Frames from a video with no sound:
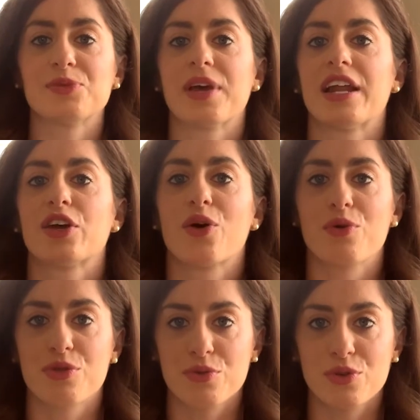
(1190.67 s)
We kind of go
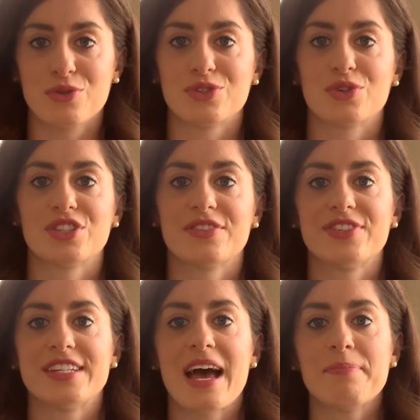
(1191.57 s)
through those sorts of
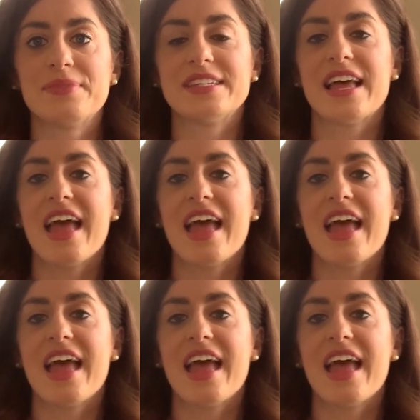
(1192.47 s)
steps.